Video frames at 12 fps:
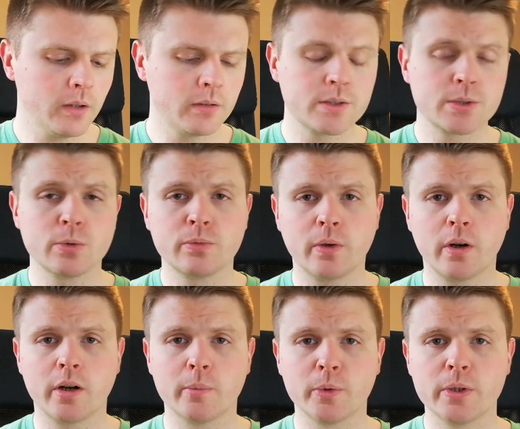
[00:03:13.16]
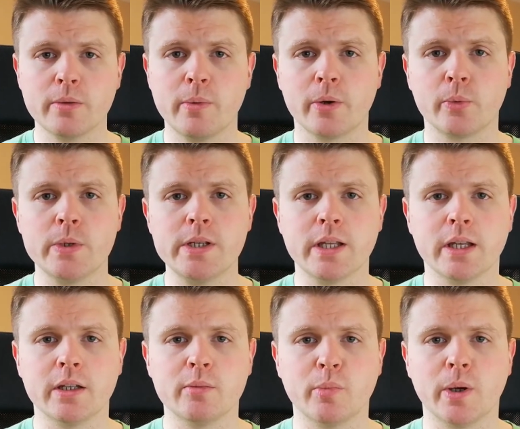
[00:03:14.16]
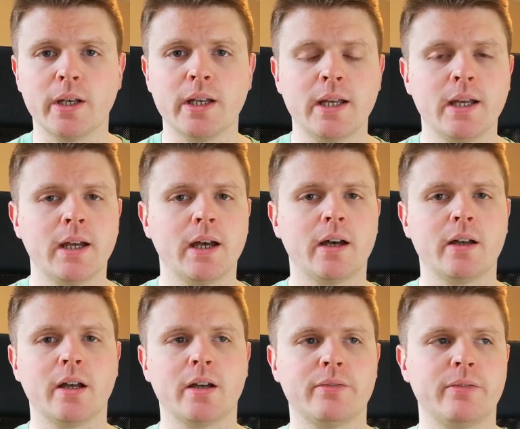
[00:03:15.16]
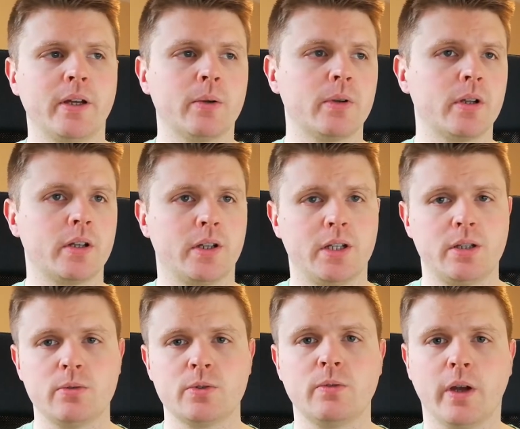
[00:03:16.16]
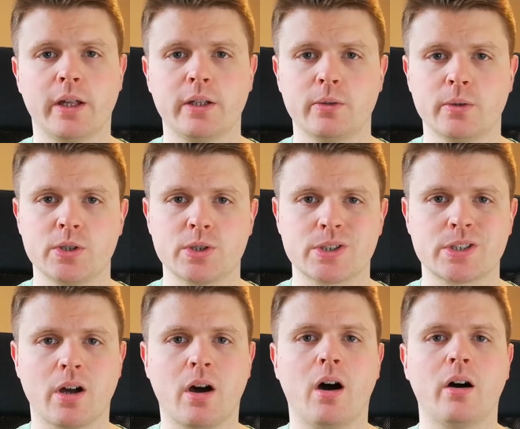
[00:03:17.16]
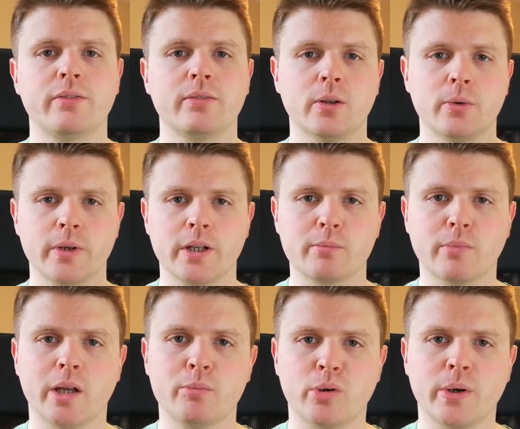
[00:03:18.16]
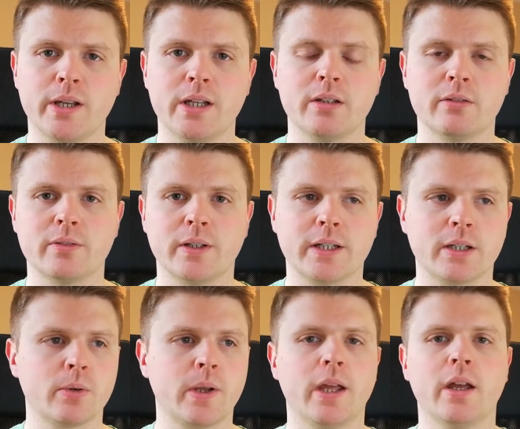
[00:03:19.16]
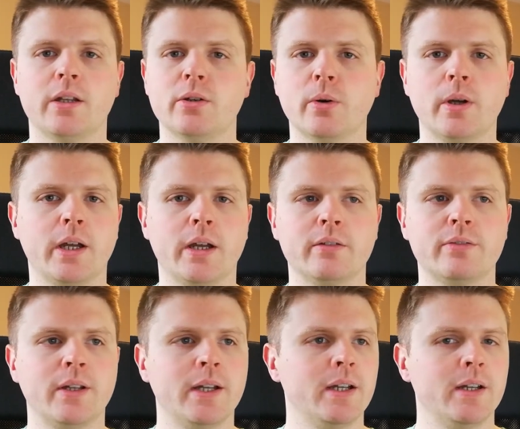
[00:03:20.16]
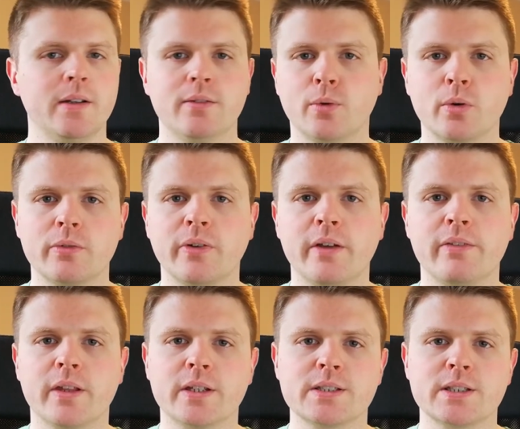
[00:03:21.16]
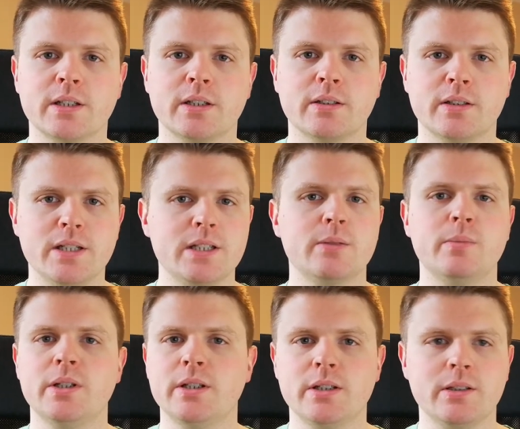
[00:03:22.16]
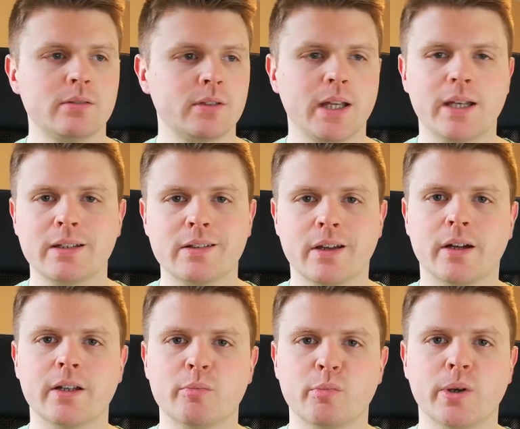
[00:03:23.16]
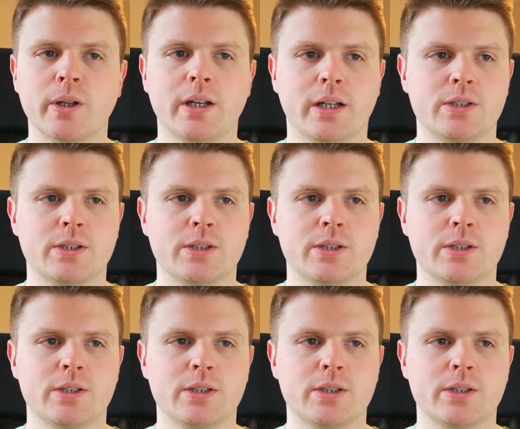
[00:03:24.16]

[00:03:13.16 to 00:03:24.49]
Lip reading: So far, I'm only about a week in, but I've found a huge value in just offloading my brain of like, okay, I know I have 4 or 5 things that need to be getting done, but